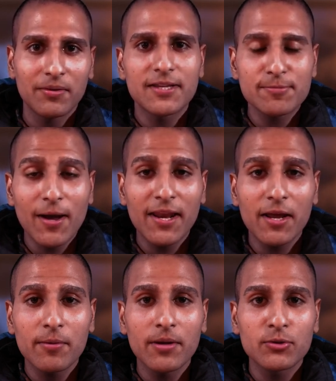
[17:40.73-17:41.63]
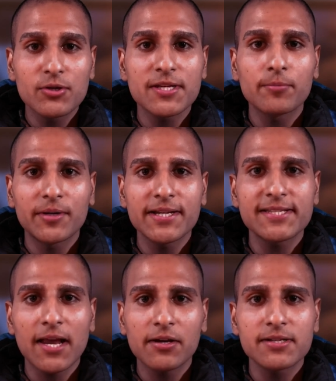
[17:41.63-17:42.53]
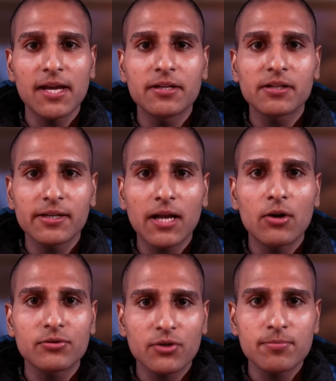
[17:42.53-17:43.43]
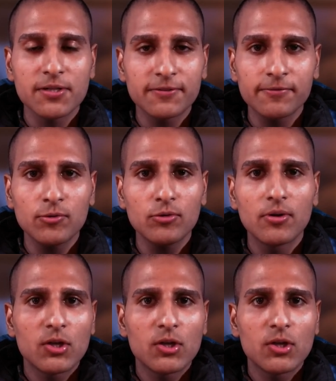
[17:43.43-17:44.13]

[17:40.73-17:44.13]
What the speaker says: Despite him endorsing Bernie Sanders and turning down Trump's interview,